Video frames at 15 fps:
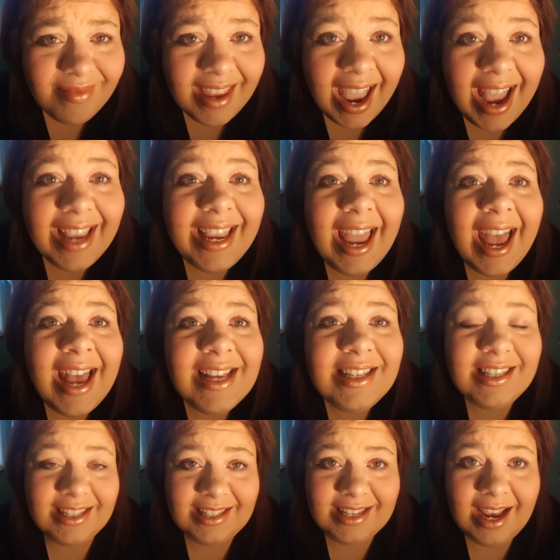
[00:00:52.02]
I
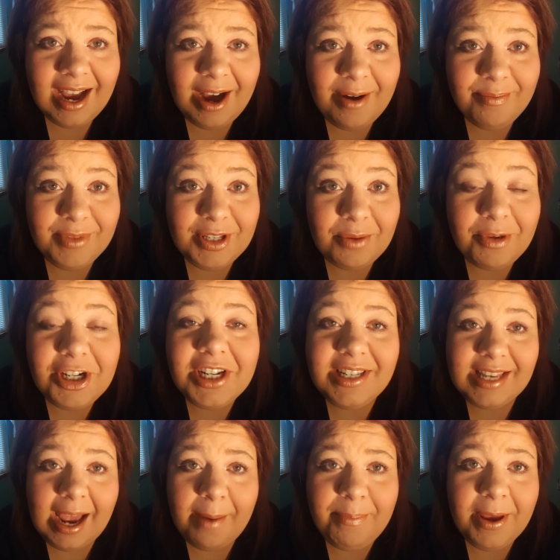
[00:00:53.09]
guess so much has
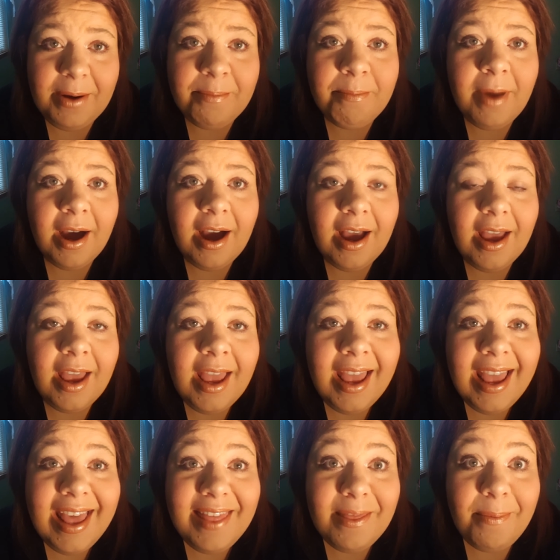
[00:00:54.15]
happened, but
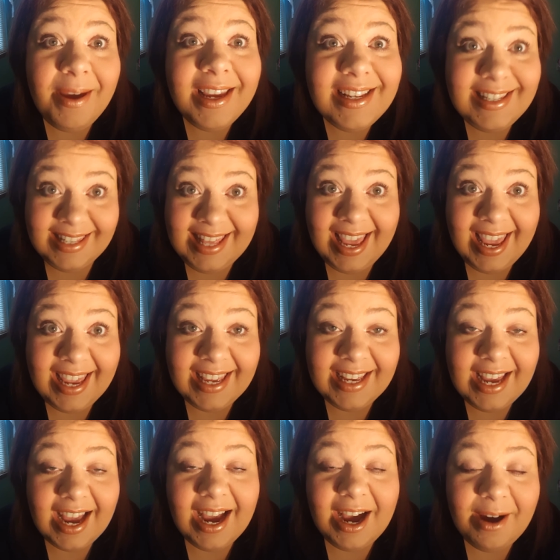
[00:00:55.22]
the biggest
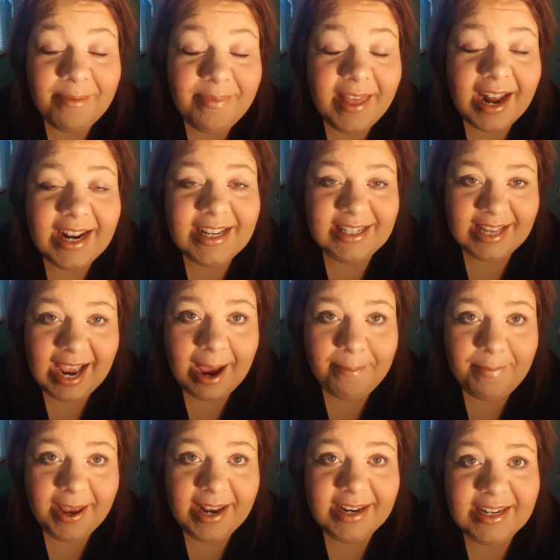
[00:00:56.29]
thing that has
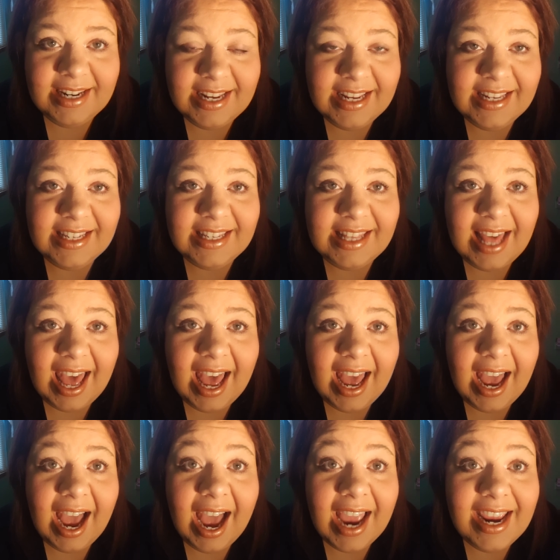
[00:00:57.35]
happened is
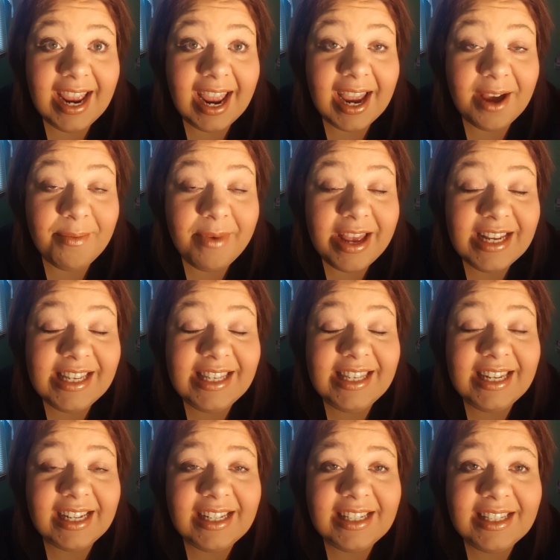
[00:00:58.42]
that I am
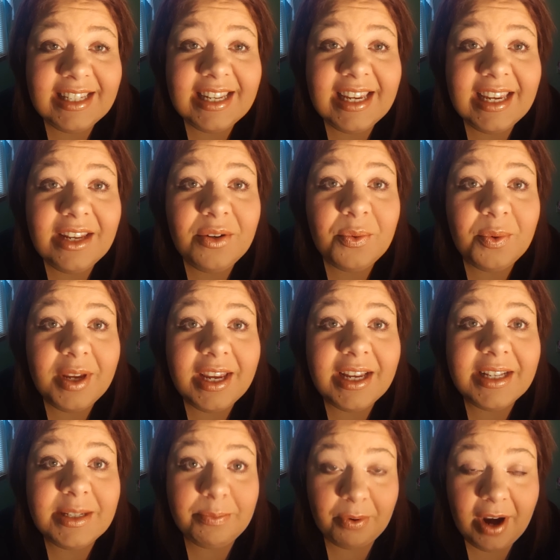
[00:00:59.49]
16
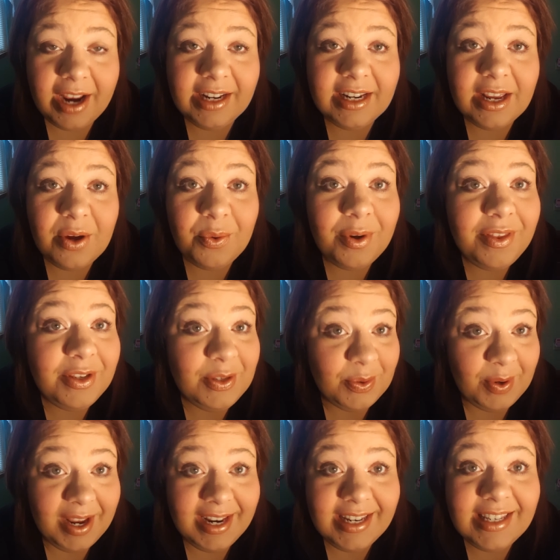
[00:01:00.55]
weeks pregnant with
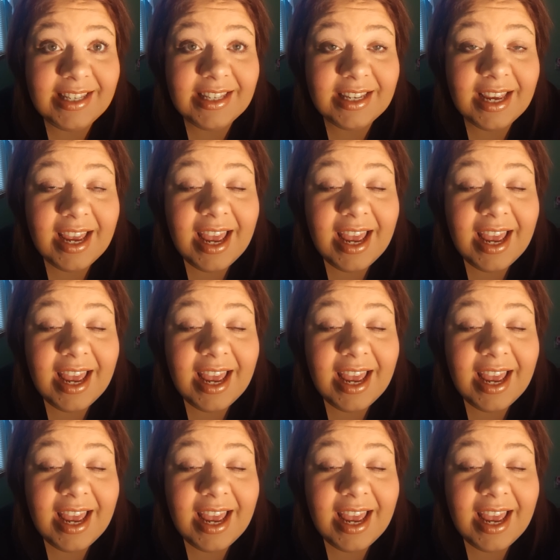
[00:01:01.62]
twins.